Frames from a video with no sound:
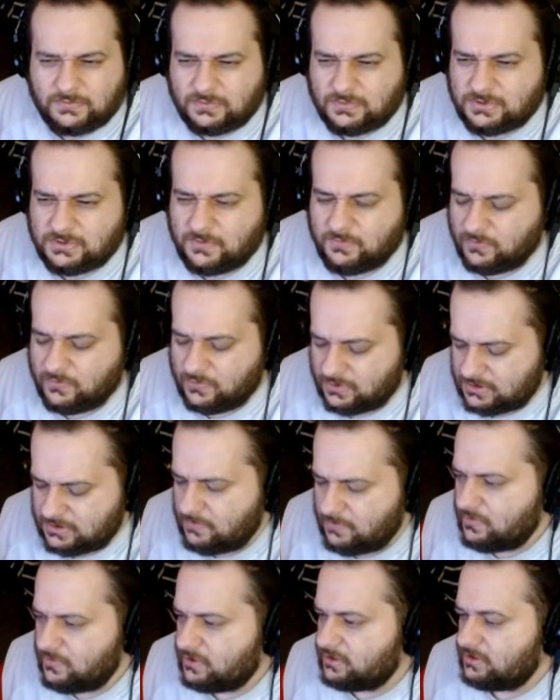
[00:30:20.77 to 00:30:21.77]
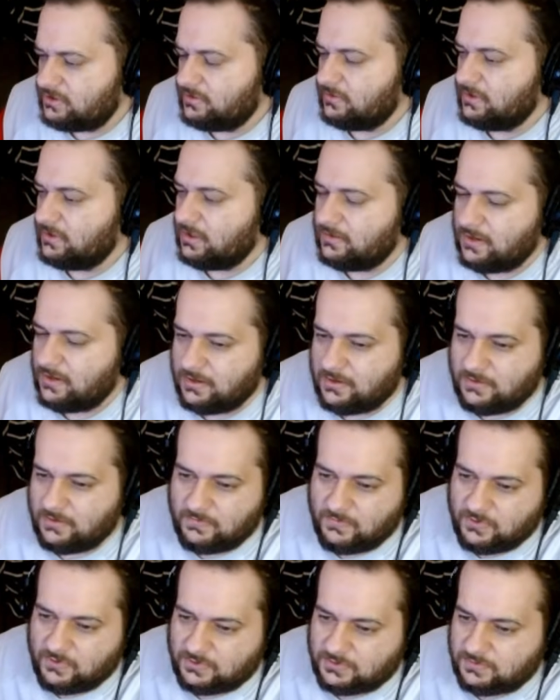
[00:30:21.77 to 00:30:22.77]
Someone's doing that. I know
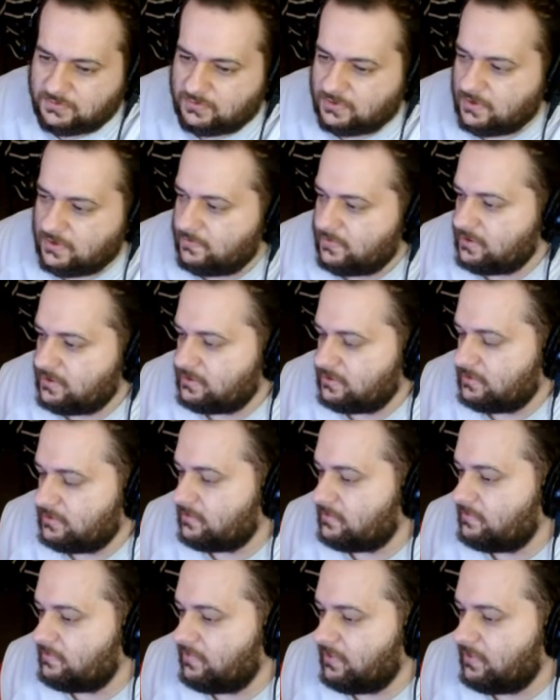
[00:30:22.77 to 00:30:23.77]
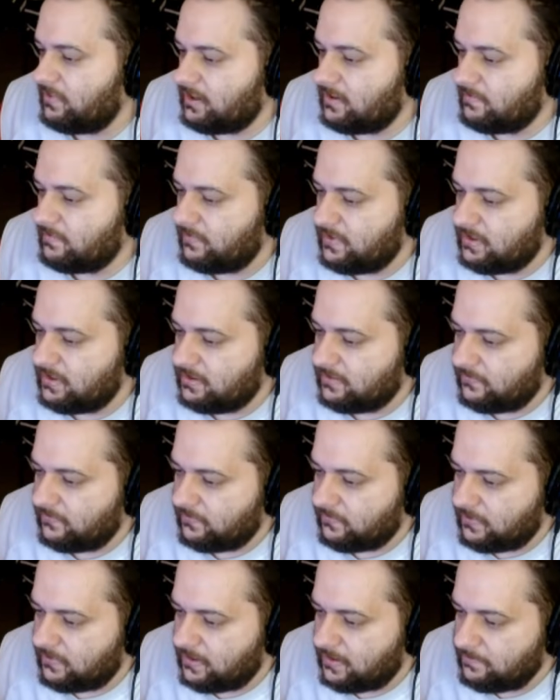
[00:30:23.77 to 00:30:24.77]
multiple companies are probably competing
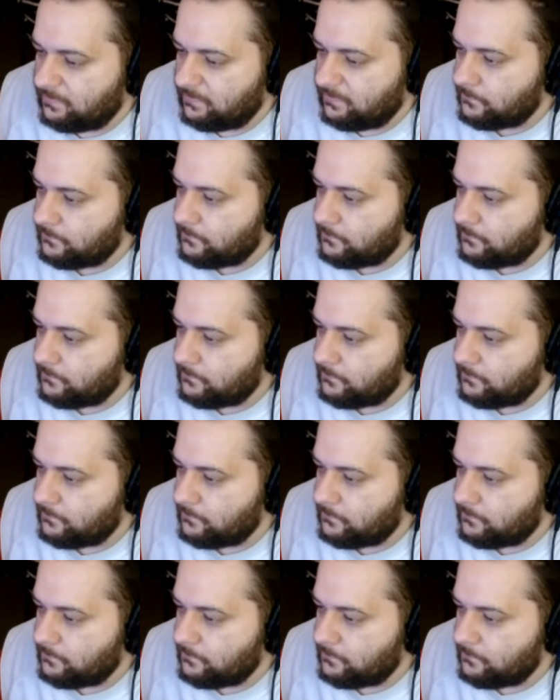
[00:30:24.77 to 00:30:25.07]
for that.